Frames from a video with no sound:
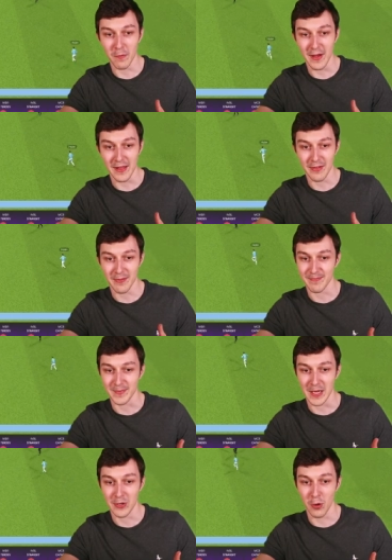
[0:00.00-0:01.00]
that's
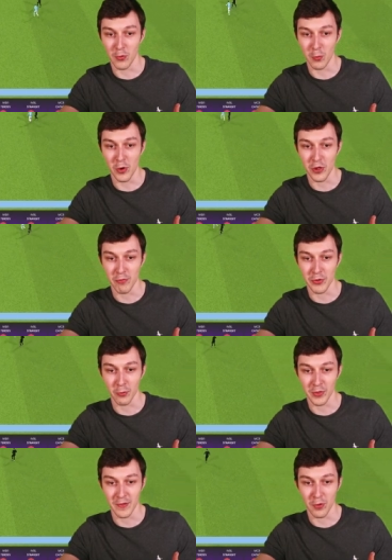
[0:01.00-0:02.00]
not the worst
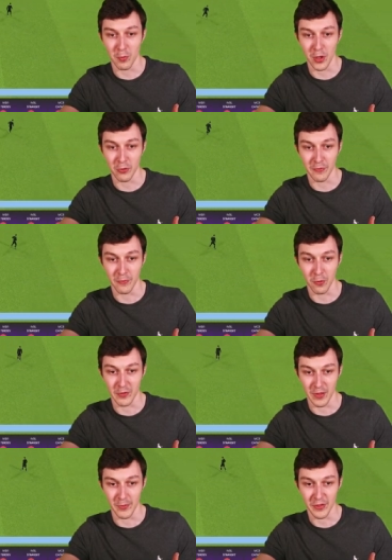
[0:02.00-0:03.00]
result in the world for
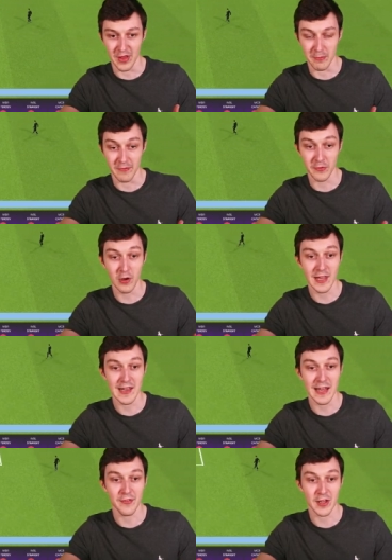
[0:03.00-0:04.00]
us, I must say. We've not let
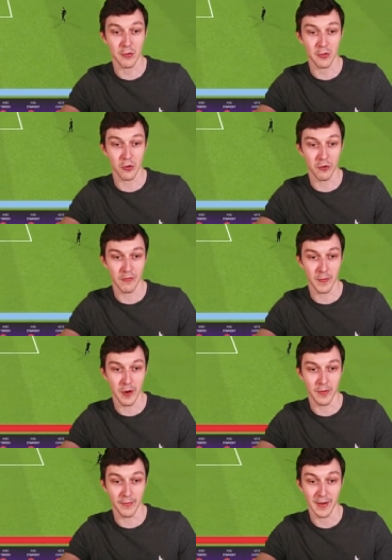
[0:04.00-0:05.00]
Lazio score from
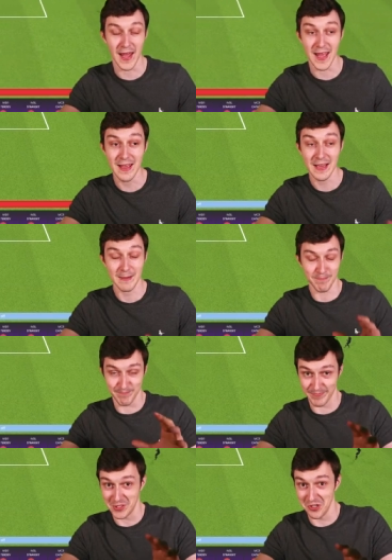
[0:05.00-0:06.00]
open play.
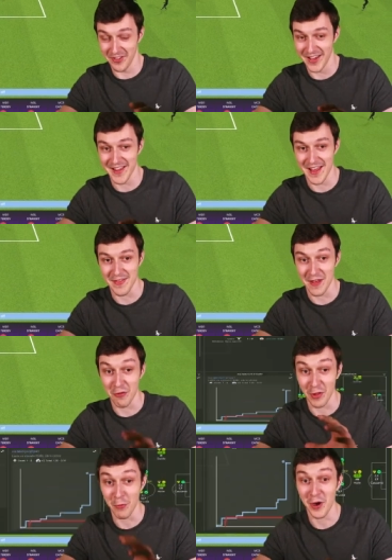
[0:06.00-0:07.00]
Just as I said that, I
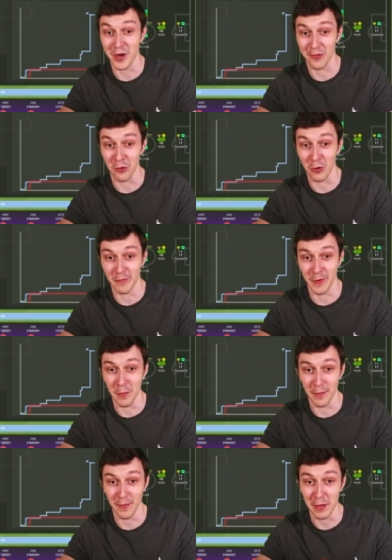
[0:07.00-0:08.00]
thought they were going to score from
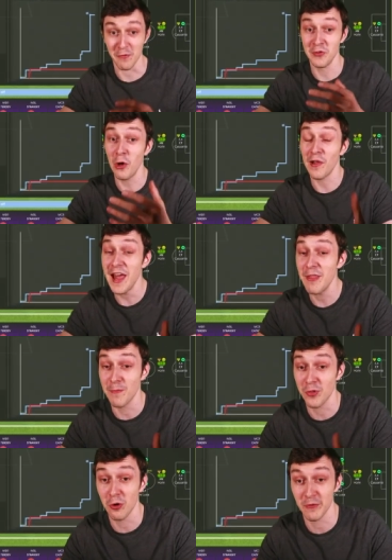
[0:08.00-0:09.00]
open play. We've not let them
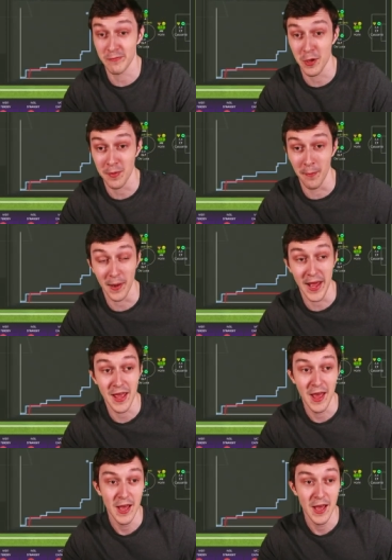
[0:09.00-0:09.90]
score from open play,